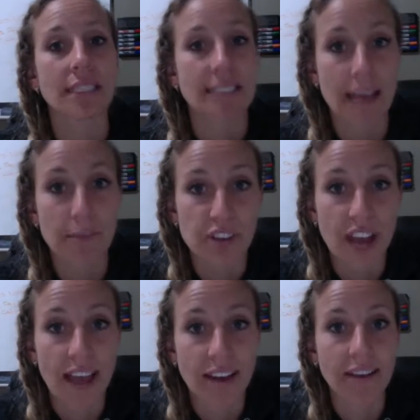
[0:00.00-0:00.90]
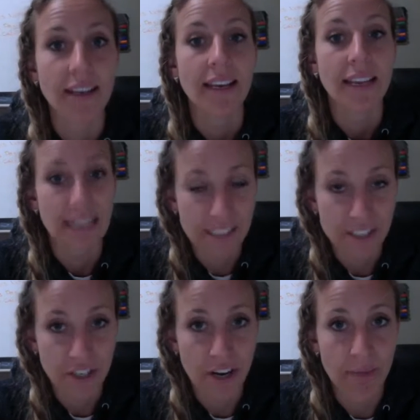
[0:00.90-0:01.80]
Snapchat,
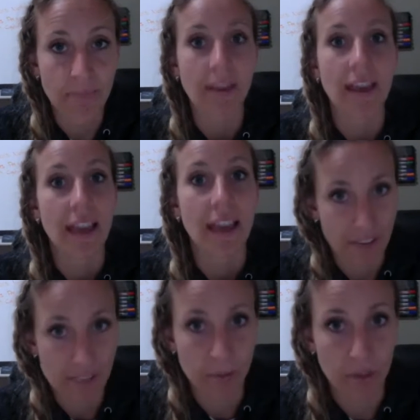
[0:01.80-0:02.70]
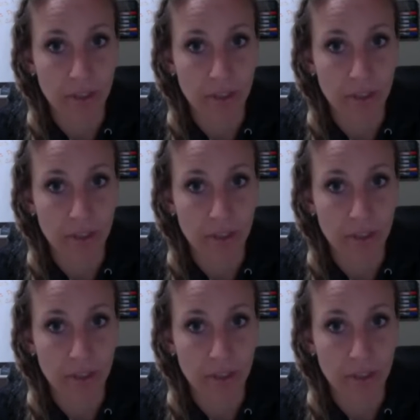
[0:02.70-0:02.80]
Instagram, and Facebook.